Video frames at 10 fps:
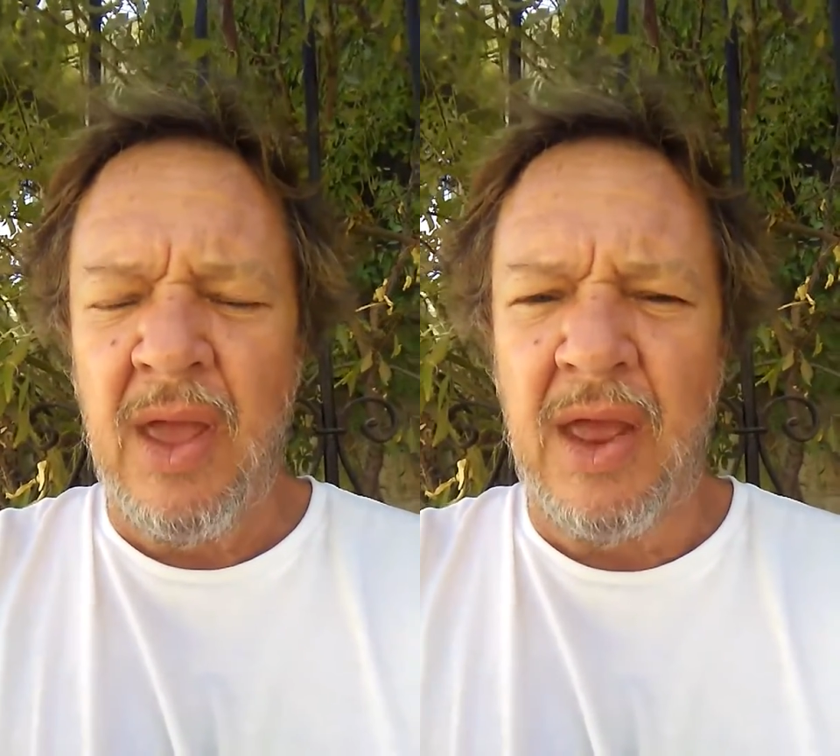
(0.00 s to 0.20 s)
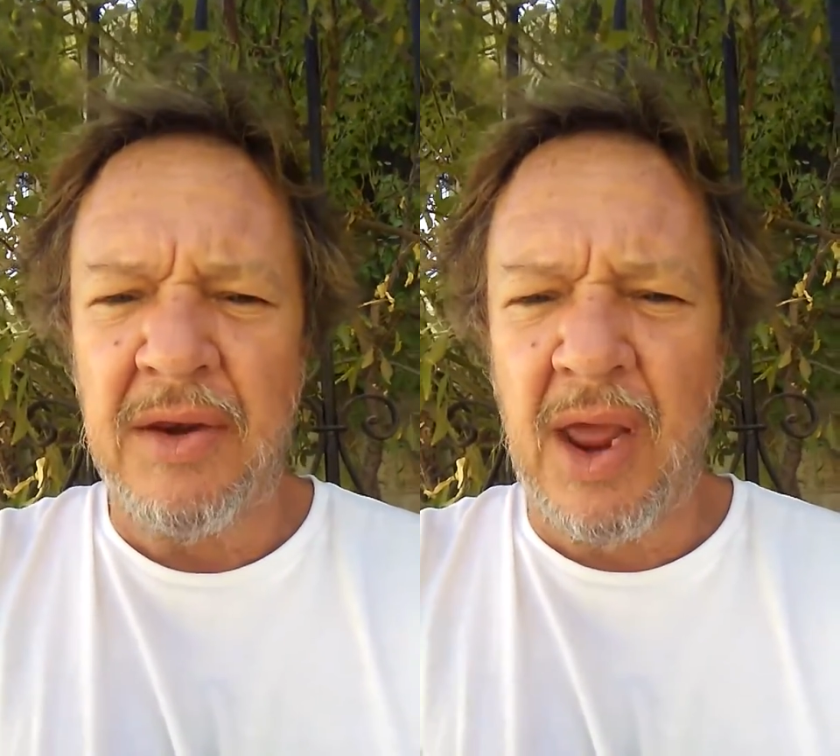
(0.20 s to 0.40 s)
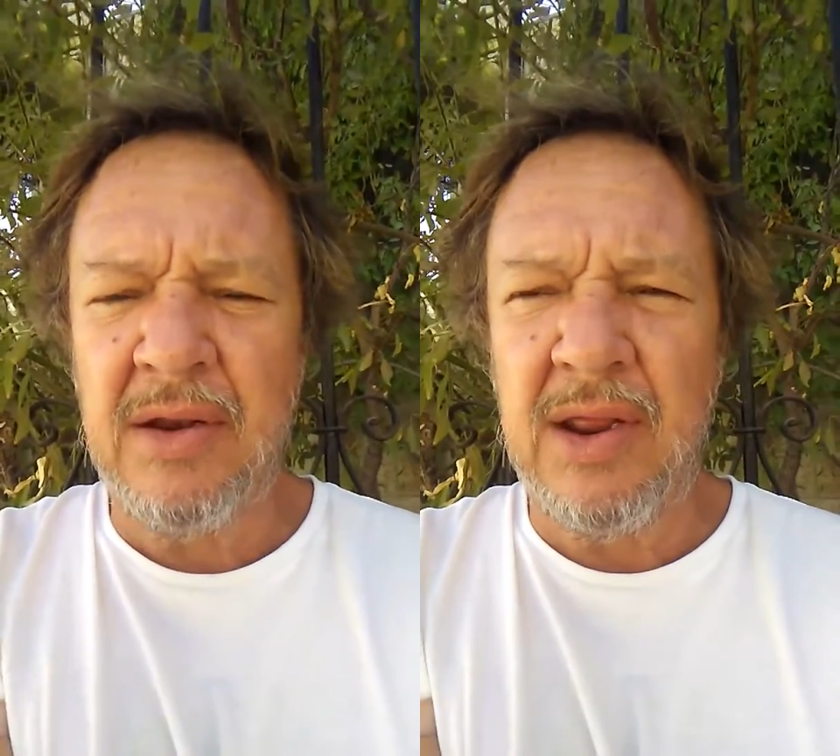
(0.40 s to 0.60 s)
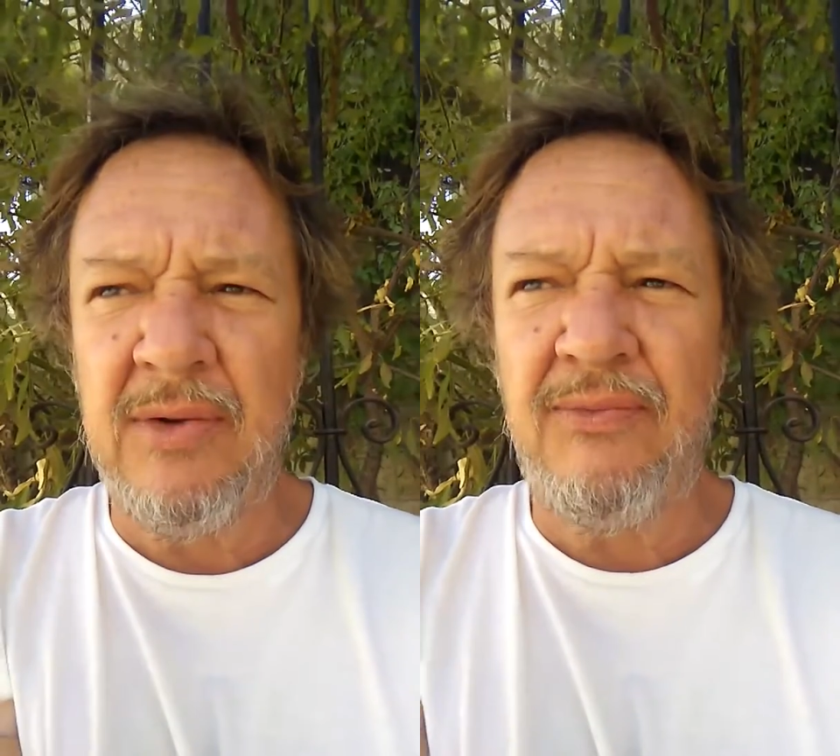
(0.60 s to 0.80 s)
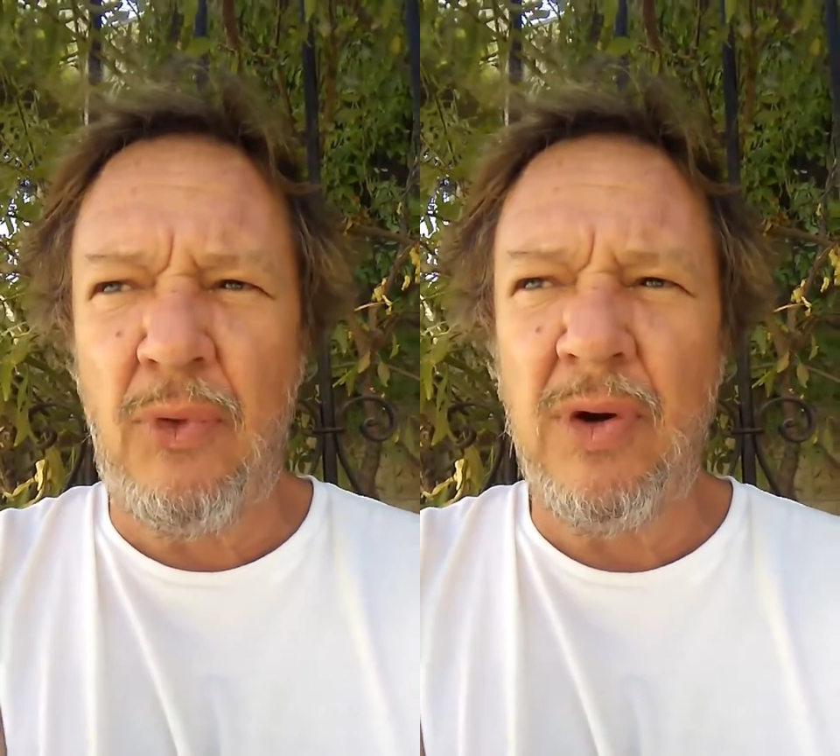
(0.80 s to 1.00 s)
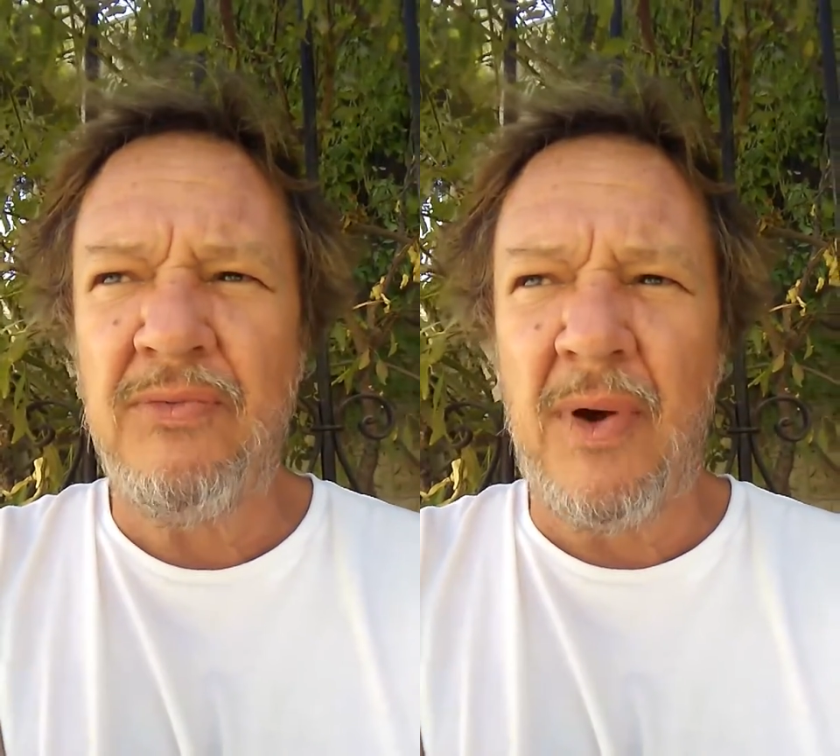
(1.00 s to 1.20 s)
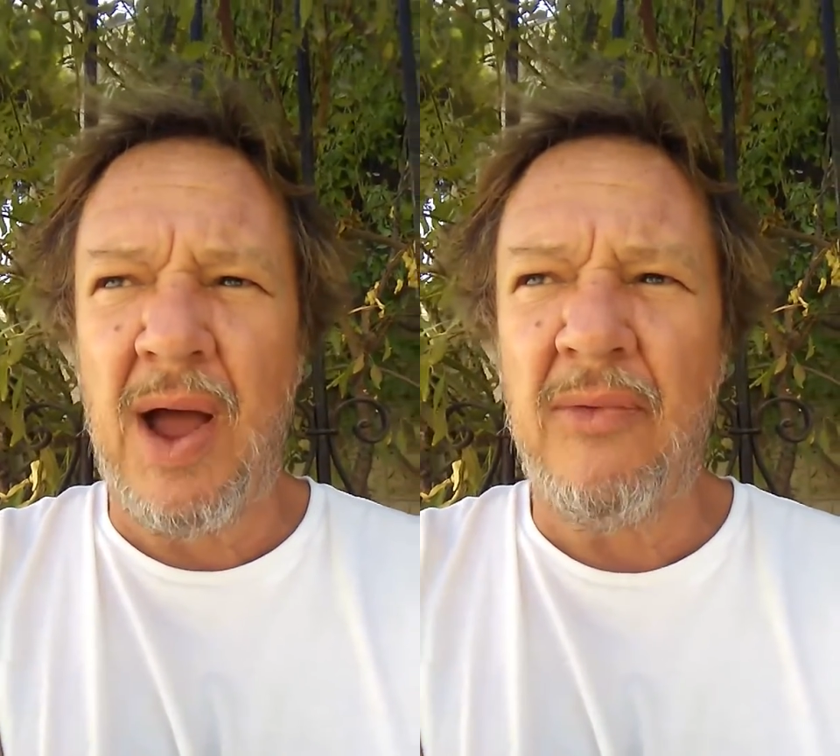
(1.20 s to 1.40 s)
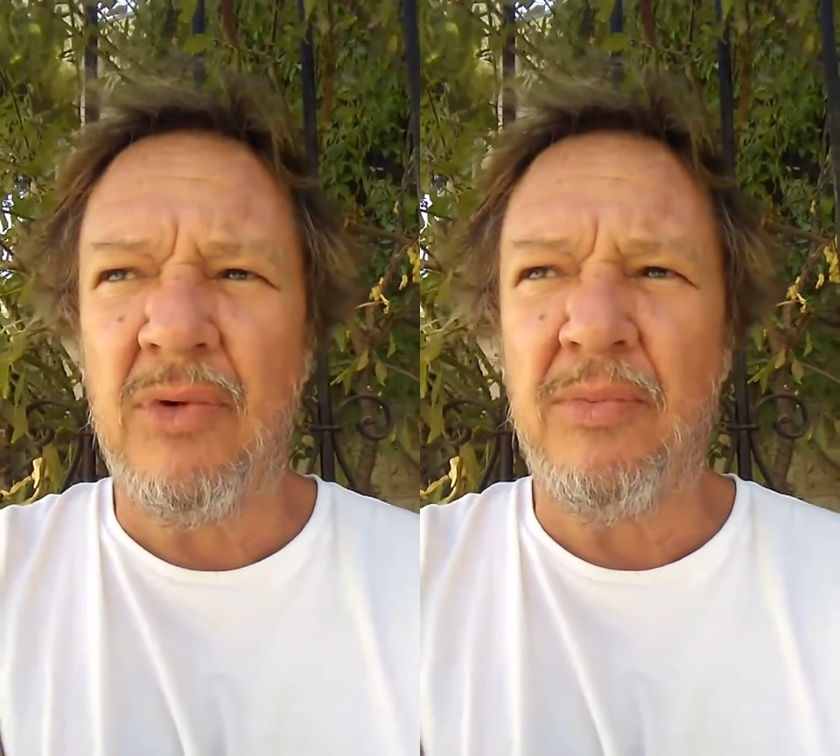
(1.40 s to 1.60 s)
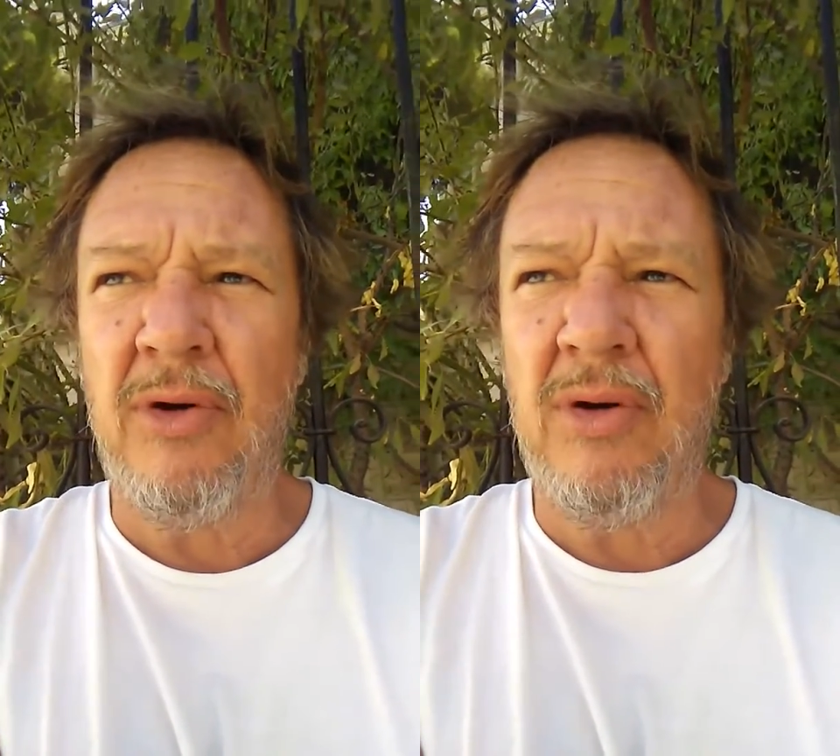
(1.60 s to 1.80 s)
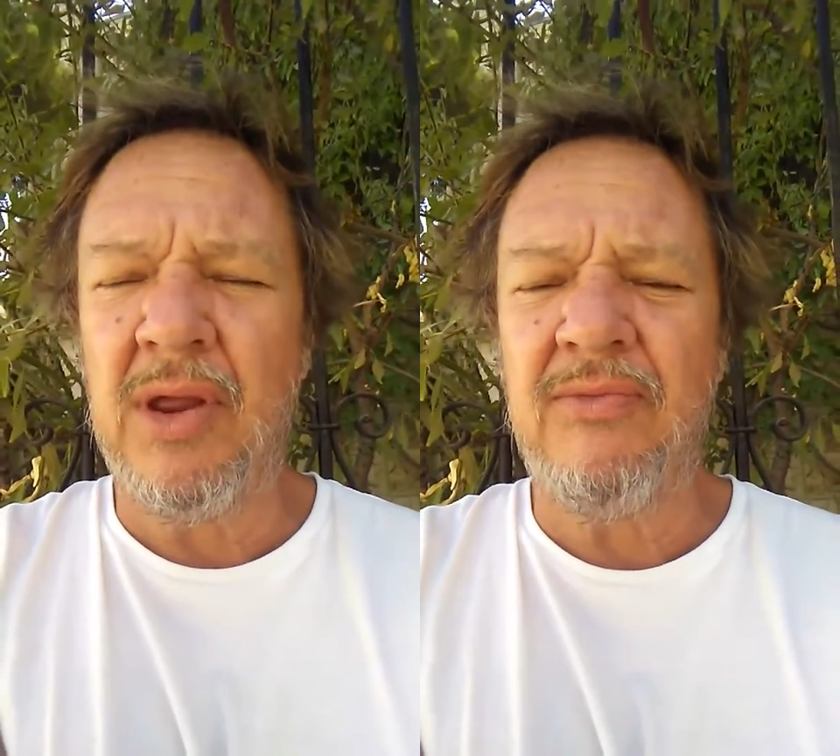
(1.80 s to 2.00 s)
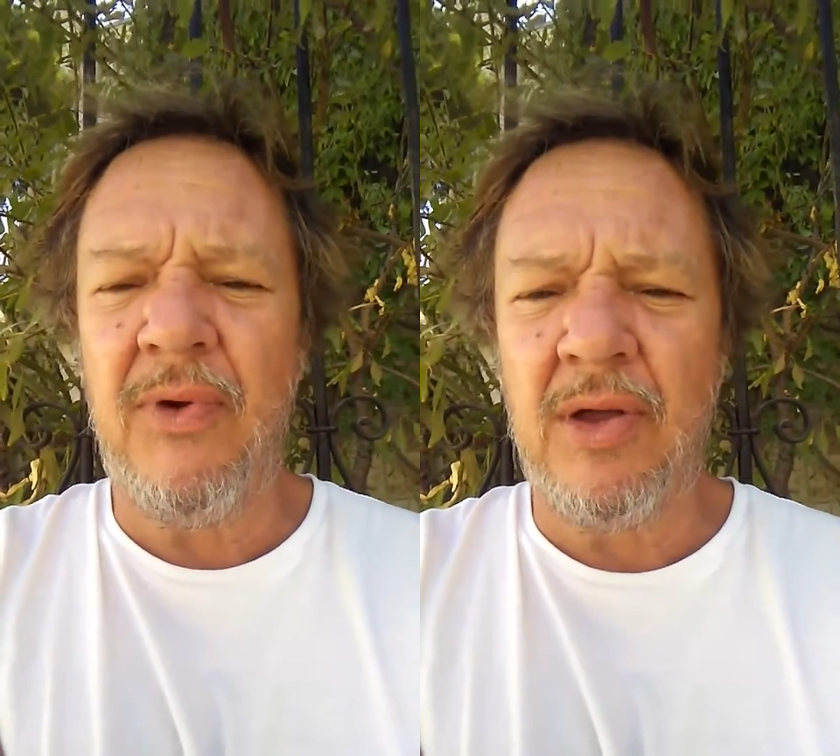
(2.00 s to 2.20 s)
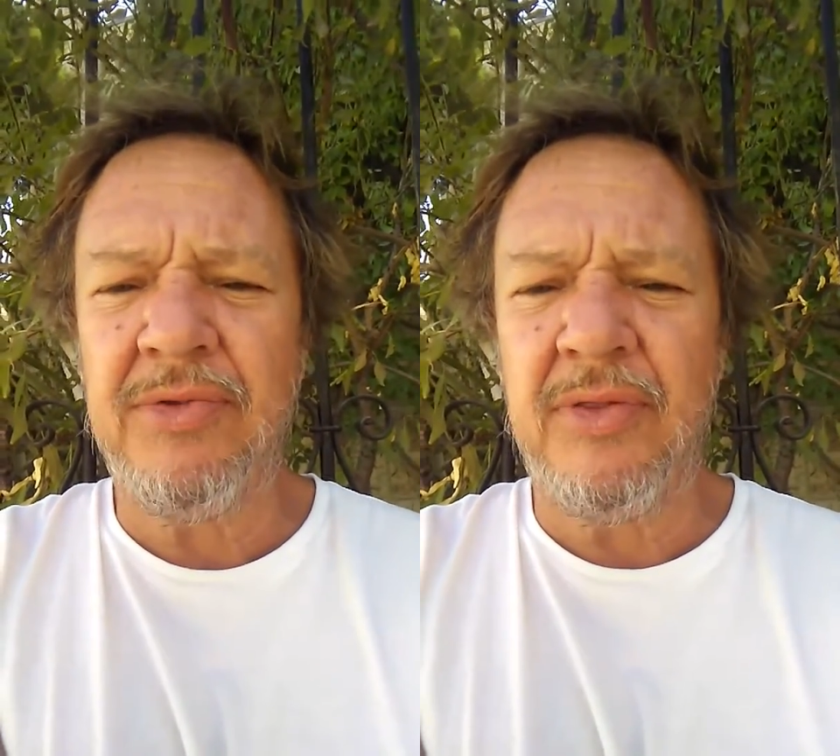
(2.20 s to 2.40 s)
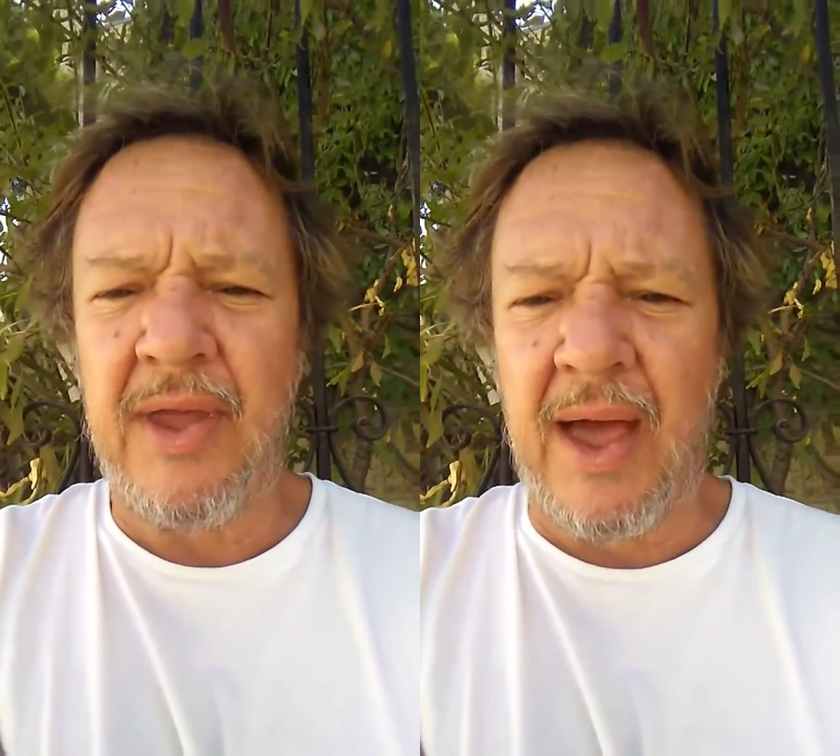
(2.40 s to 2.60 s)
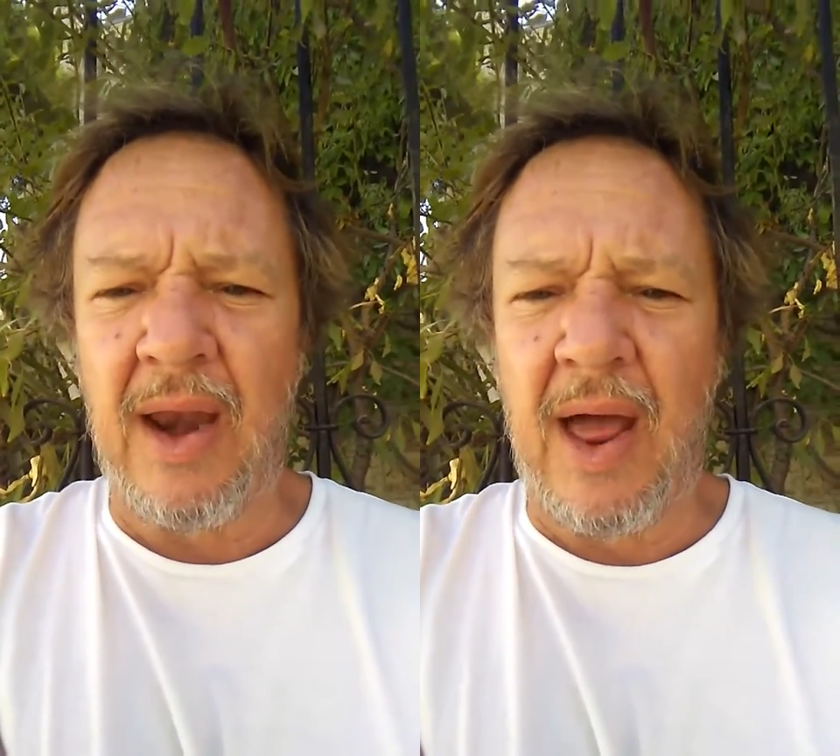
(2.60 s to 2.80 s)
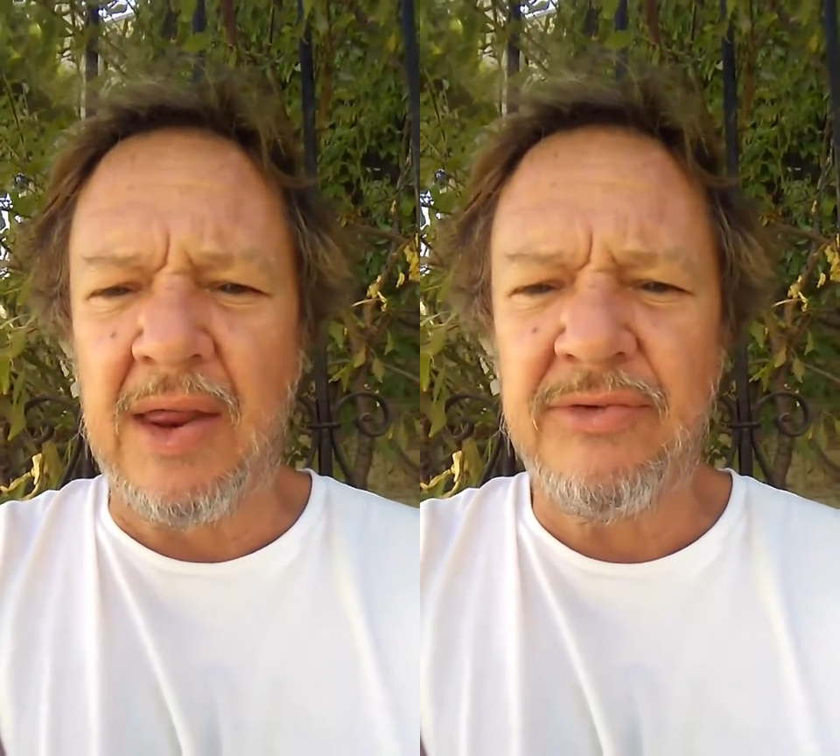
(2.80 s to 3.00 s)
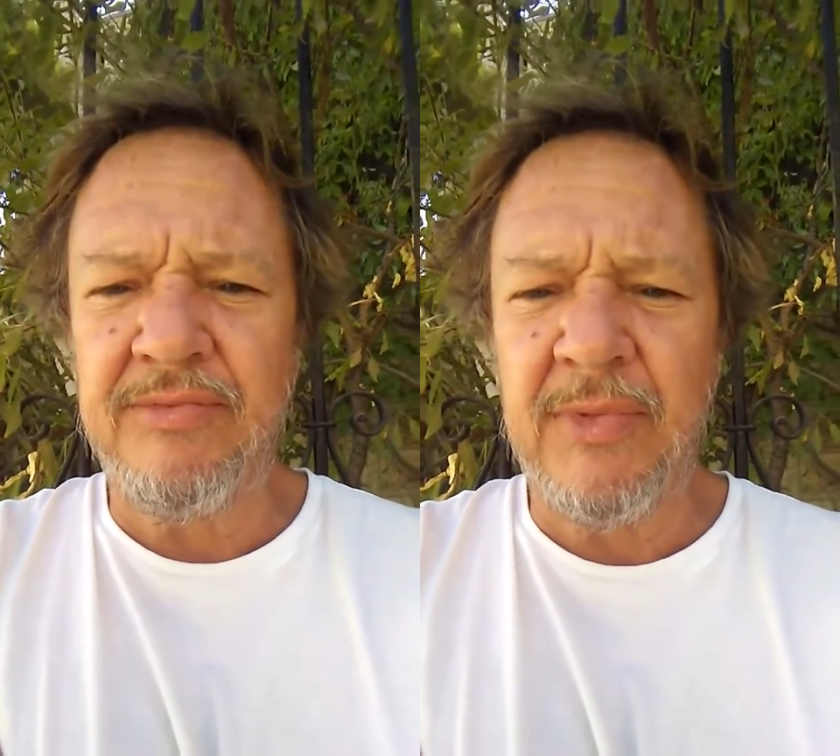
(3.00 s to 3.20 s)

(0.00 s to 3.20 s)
In 1945, when Berlin fell to the Allies,